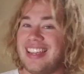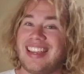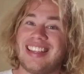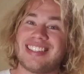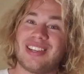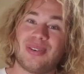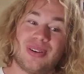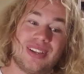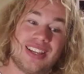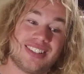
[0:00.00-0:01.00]

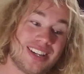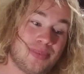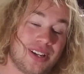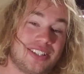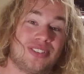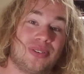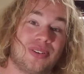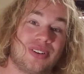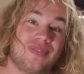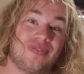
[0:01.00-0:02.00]
So it's a double-edged
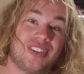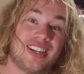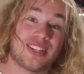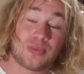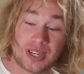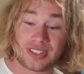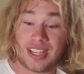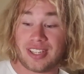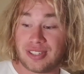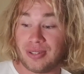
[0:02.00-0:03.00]
sword, and that's what I
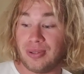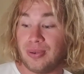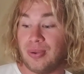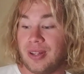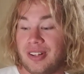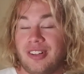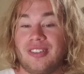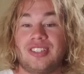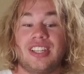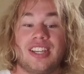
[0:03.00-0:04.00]
say to
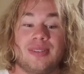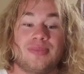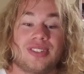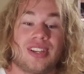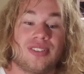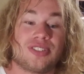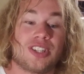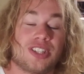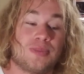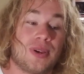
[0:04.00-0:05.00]
DMs that are
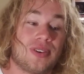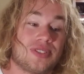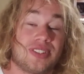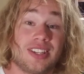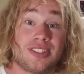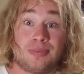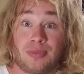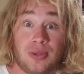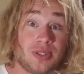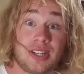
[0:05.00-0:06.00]
experiencing this.
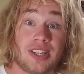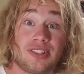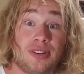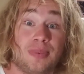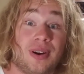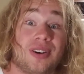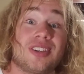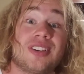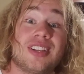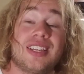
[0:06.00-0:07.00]
Use it against your
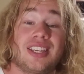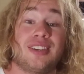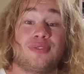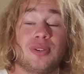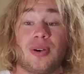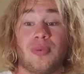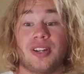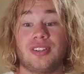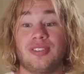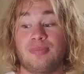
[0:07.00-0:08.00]
party. If you don't want
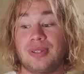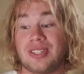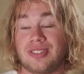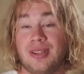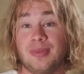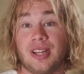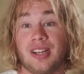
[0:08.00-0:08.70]
to put this limit on